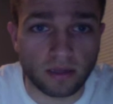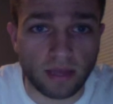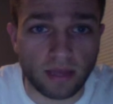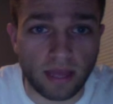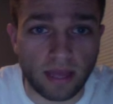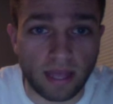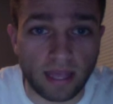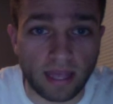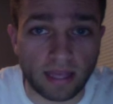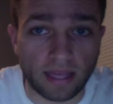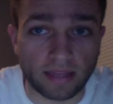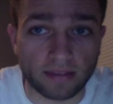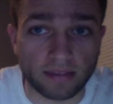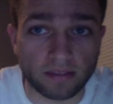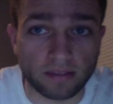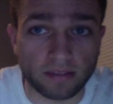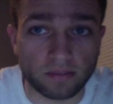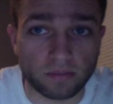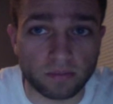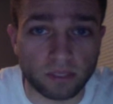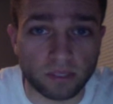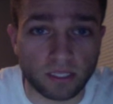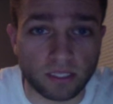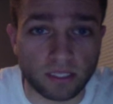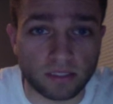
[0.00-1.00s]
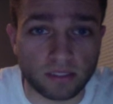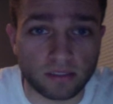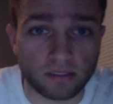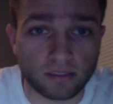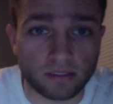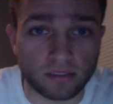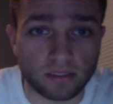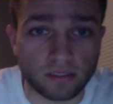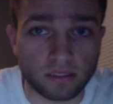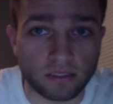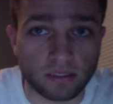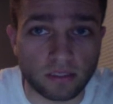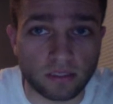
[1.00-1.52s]
and plus
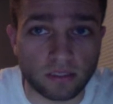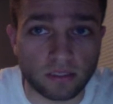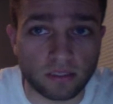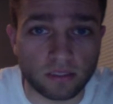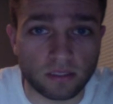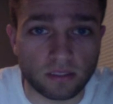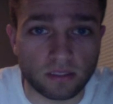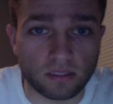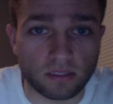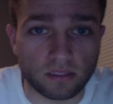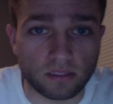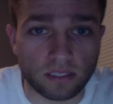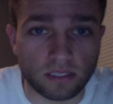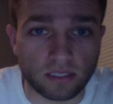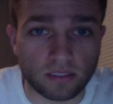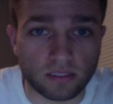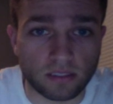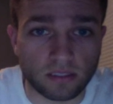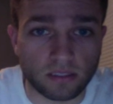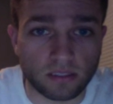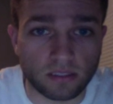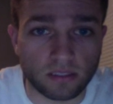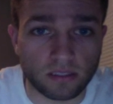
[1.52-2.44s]
6